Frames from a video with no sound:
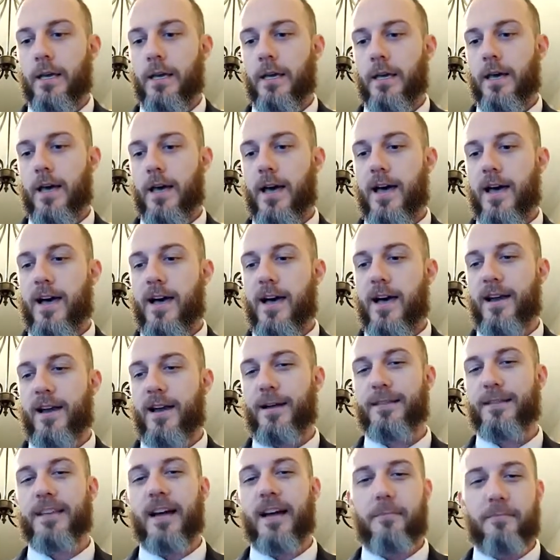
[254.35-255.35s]
And on
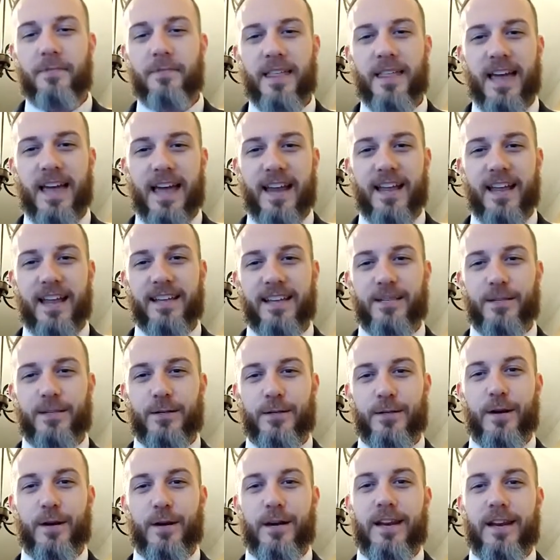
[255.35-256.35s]
top of that, it
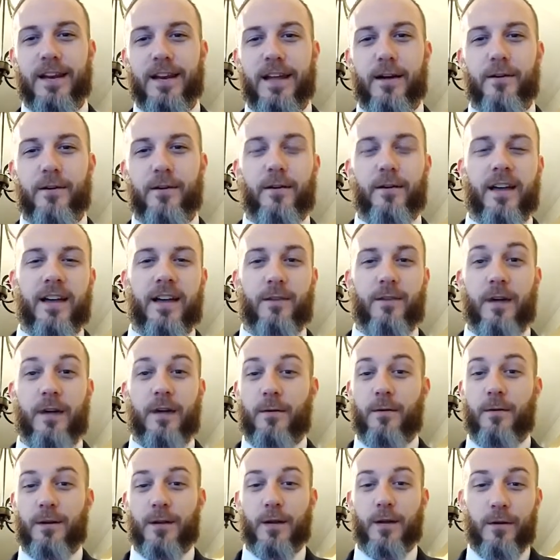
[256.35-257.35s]
started out right
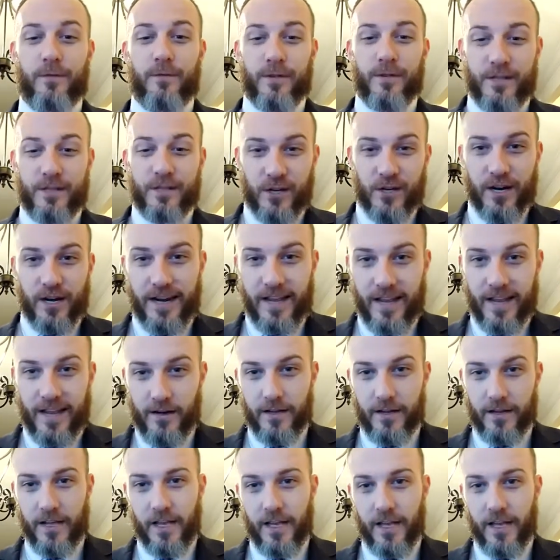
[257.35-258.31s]
when COVID started out.